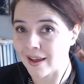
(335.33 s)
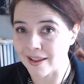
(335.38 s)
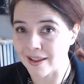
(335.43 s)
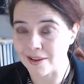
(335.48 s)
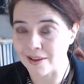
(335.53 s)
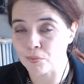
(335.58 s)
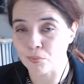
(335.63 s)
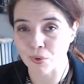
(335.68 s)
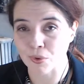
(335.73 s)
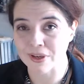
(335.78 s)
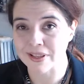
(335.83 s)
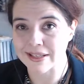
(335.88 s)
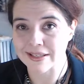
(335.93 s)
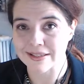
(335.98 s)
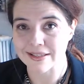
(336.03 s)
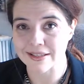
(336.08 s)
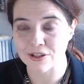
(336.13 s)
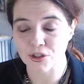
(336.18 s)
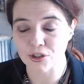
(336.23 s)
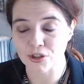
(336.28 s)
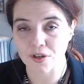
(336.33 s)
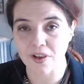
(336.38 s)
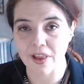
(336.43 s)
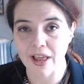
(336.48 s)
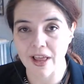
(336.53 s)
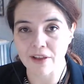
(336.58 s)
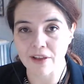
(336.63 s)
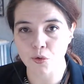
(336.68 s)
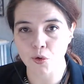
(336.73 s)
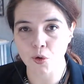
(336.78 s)
bring these into your
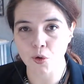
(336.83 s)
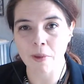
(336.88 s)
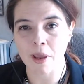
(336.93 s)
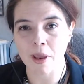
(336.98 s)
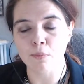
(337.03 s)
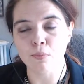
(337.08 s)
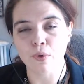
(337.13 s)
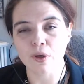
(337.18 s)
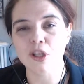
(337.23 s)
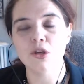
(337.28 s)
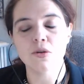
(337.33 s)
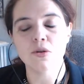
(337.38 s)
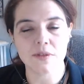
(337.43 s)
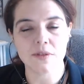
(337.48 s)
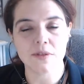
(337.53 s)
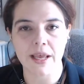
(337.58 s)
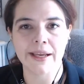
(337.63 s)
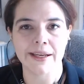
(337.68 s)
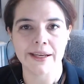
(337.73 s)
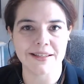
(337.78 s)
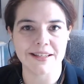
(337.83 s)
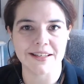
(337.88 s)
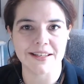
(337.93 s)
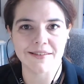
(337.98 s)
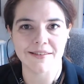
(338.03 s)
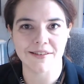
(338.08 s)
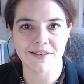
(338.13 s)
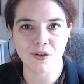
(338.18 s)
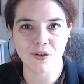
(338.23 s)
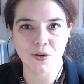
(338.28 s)
classroom and bring you
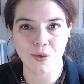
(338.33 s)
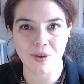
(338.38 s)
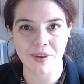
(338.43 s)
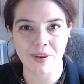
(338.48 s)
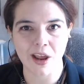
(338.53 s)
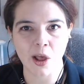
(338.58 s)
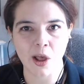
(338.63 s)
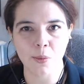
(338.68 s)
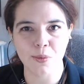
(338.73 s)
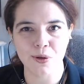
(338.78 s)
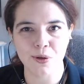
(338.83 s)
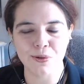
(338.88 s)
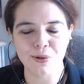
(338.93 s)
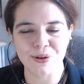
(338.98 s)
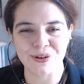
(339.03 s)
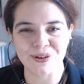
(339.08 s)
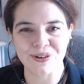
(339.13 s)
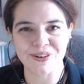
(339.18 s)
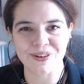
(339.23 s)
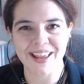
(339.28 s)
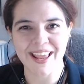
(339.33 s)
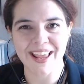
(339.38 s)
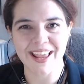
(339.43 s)
scientists who can help you learn